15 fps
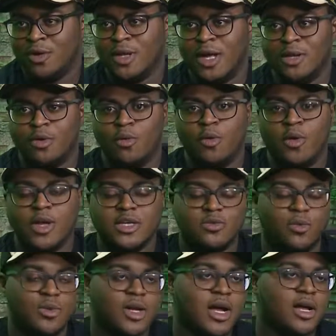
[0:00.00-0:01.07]
Oh, nah, don't worry. That's
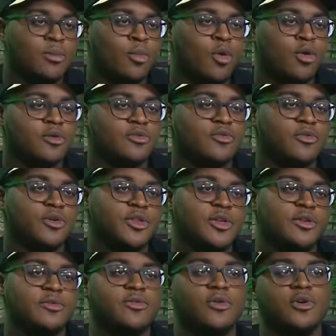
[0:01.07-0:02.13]
what we got Morris for, the
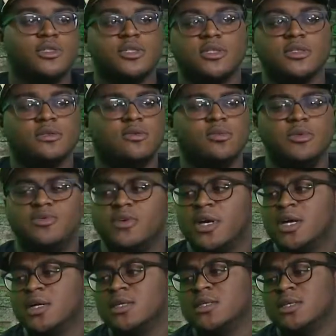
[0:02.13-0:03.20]
enforcer. We'll be fine.